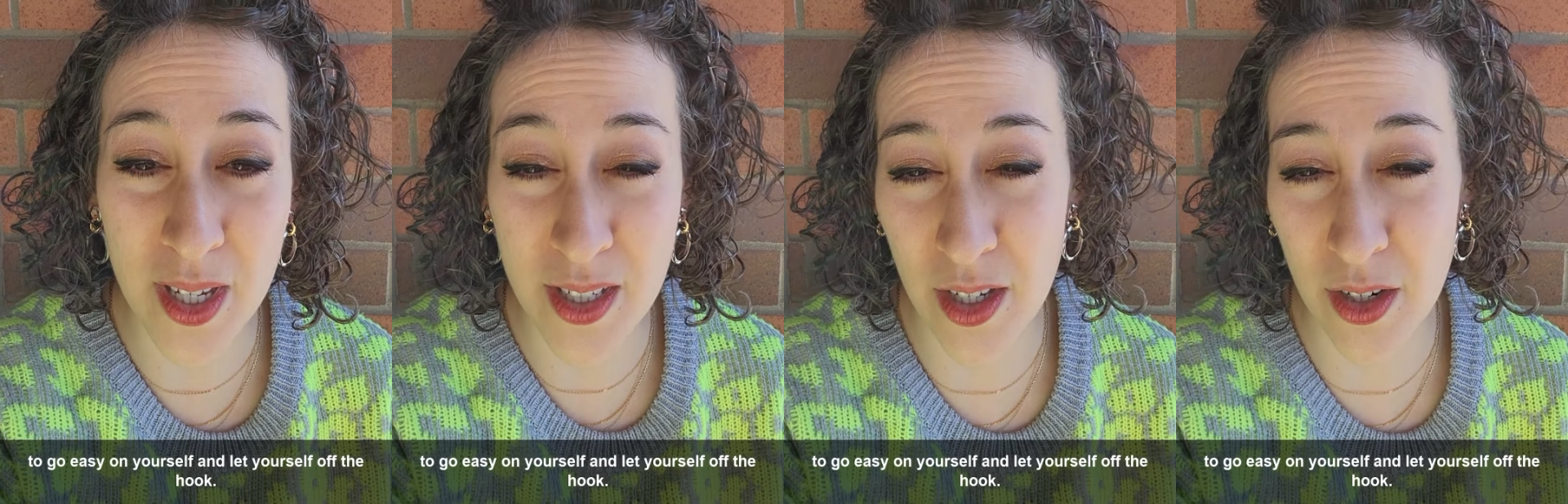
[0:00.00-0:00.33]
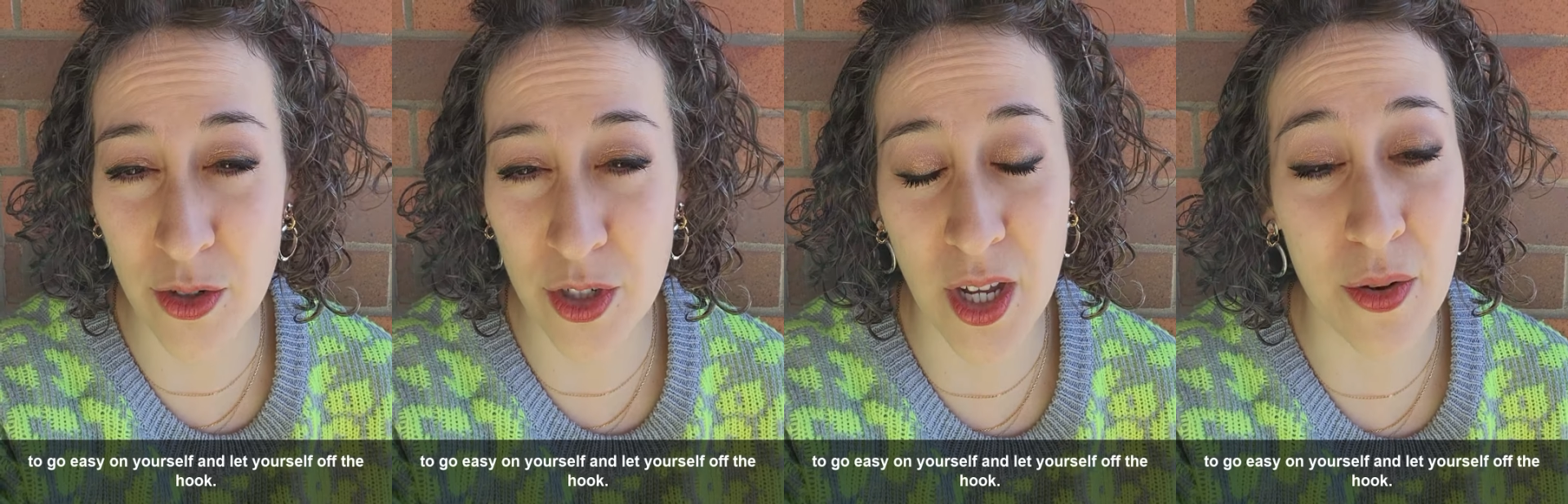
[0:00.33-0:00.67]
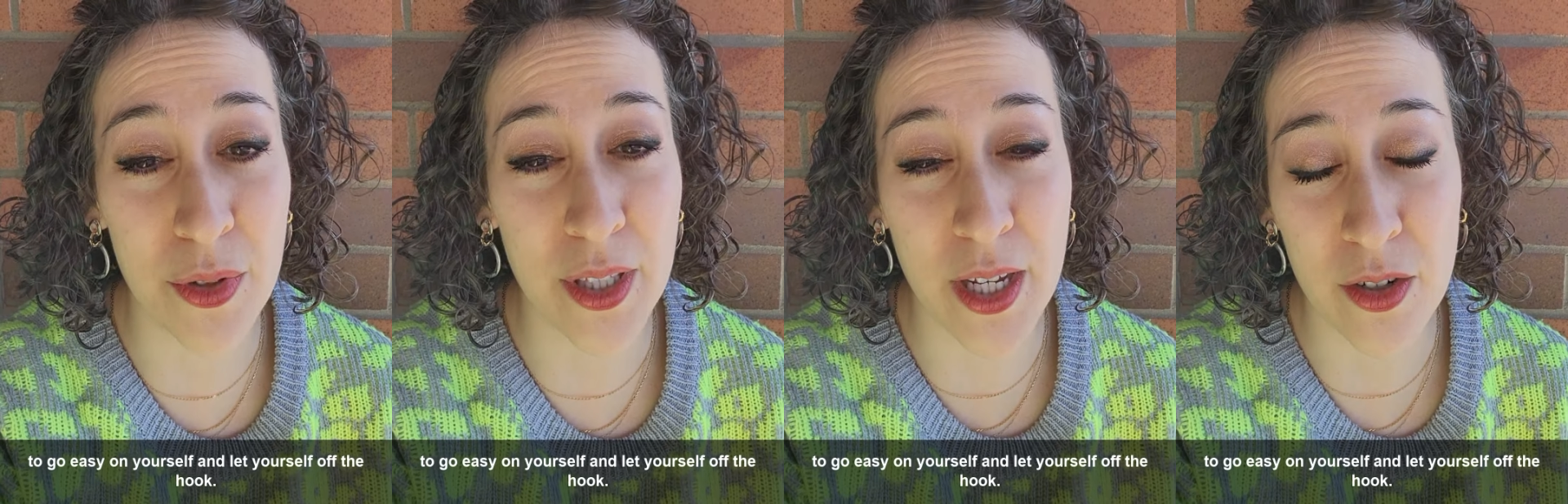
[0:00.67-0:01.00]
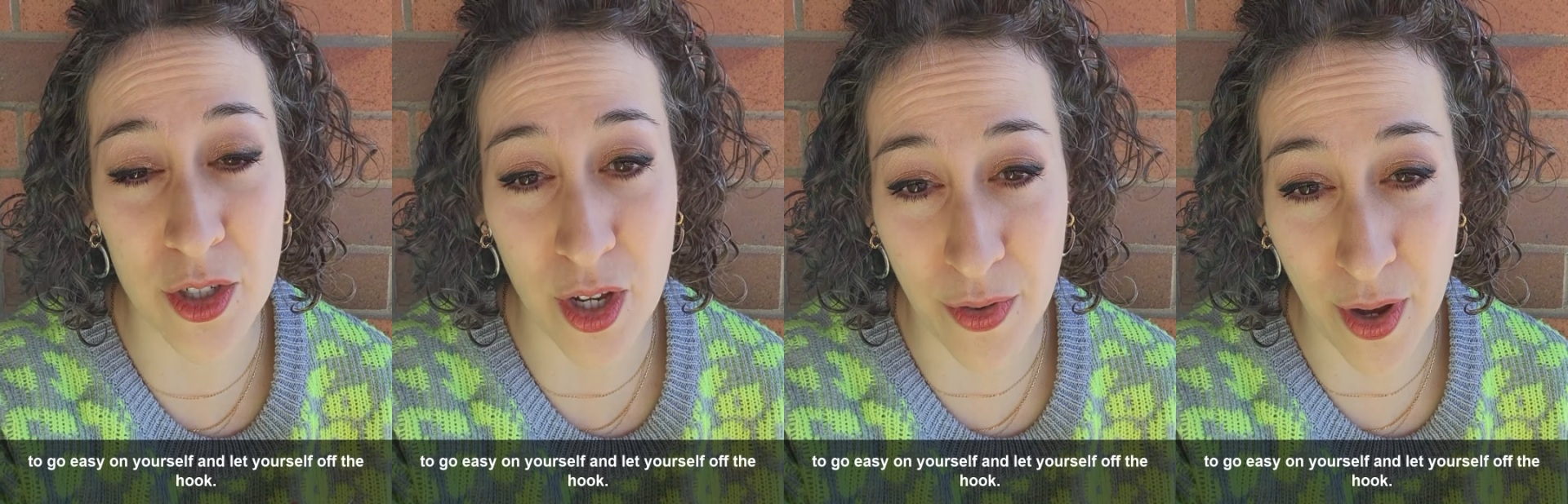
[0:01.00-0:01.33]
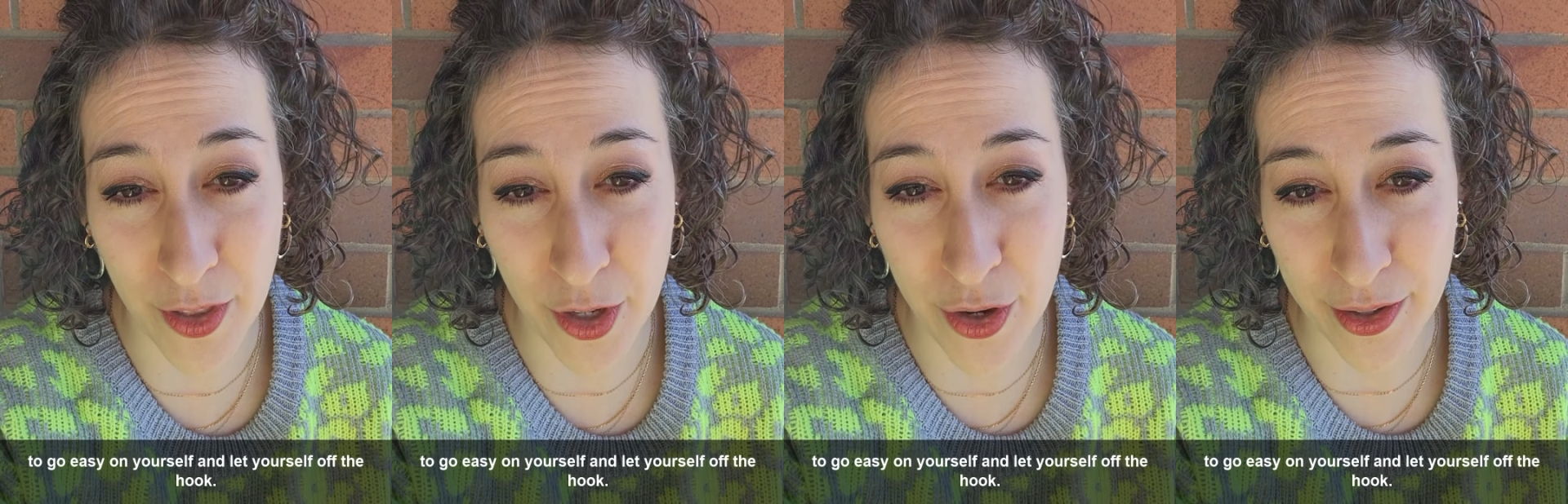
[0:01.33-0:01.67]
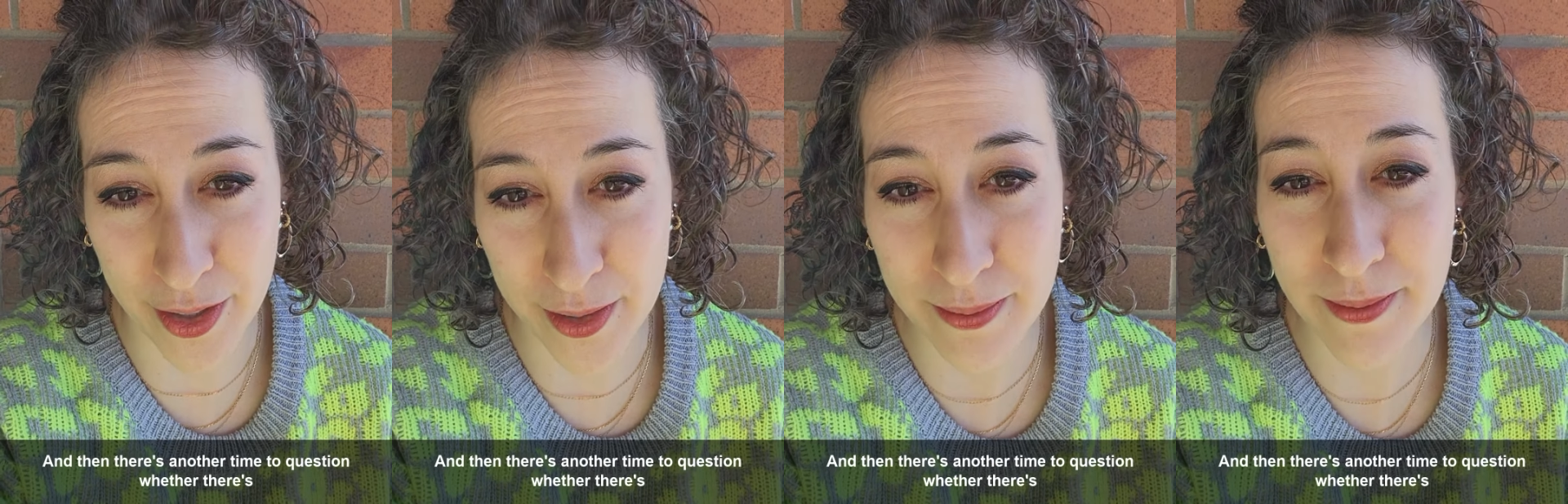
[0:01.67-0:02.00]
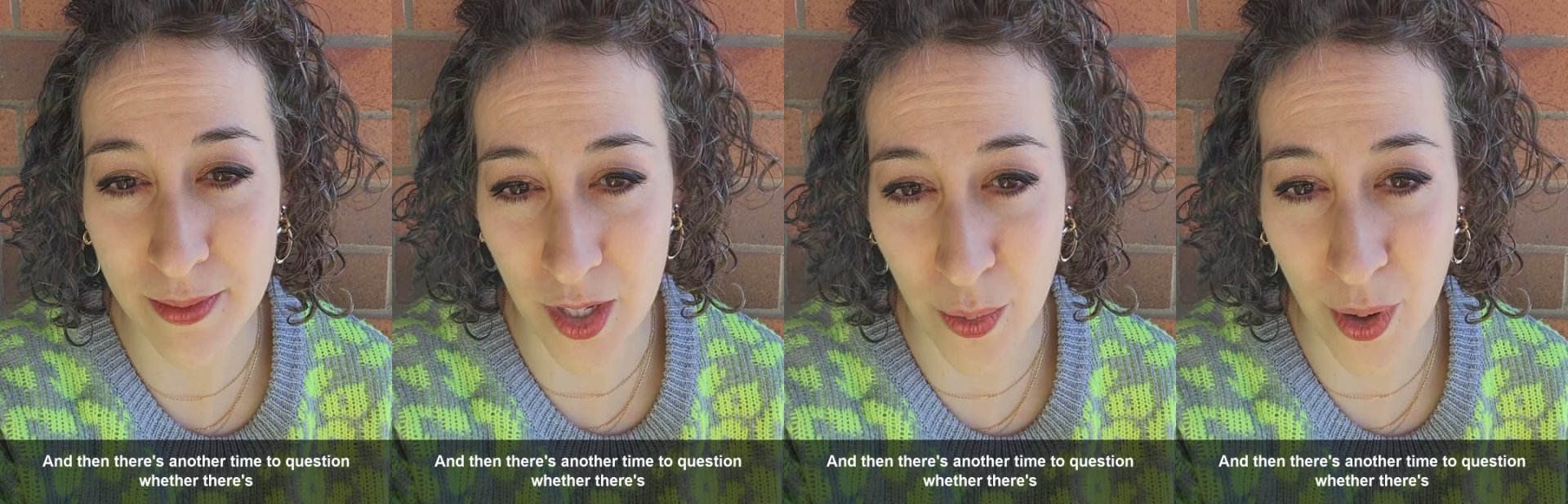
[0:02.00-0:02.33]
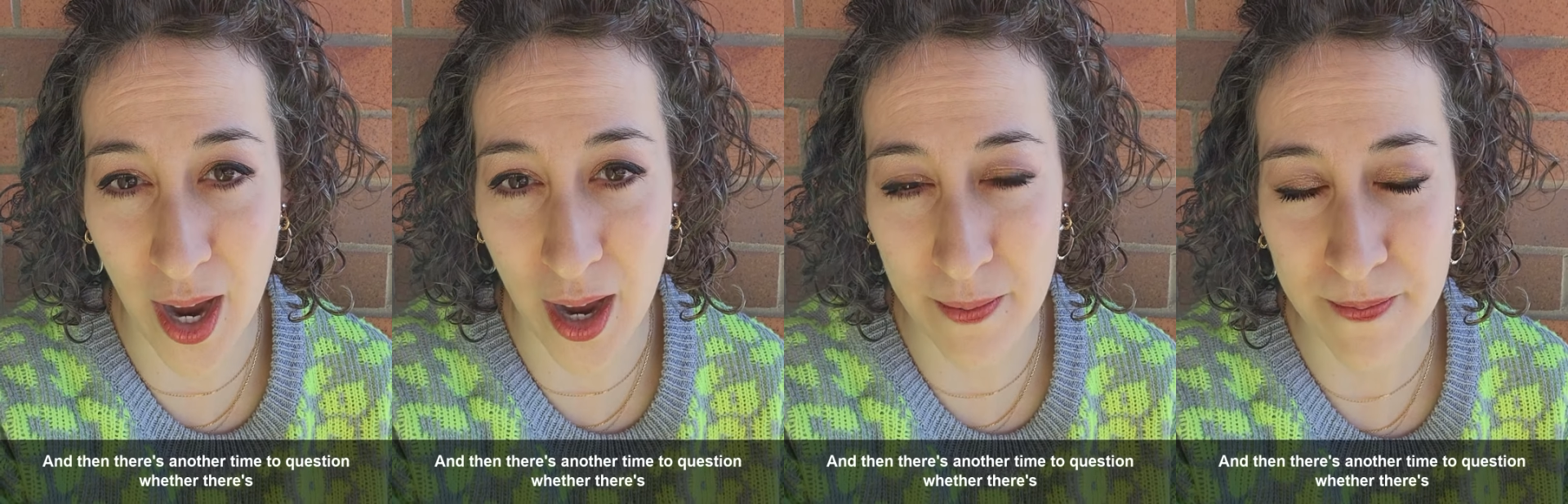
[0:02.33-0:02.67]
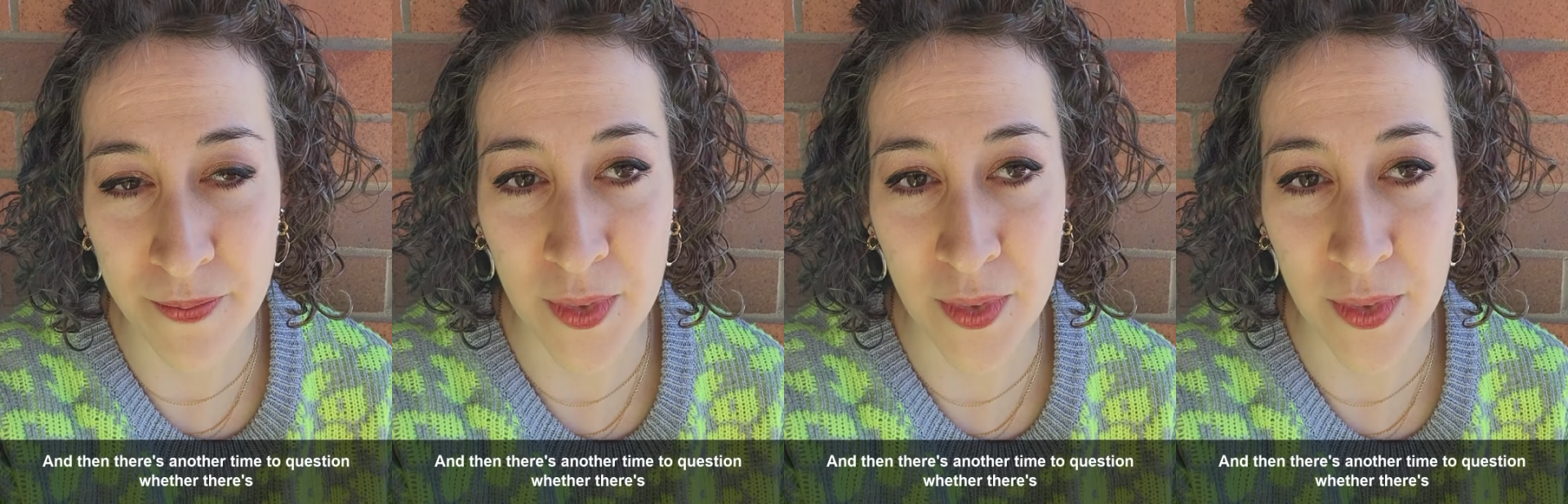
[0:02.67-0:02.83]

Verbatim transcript: easy on yourself and let yourself off the hook, okay?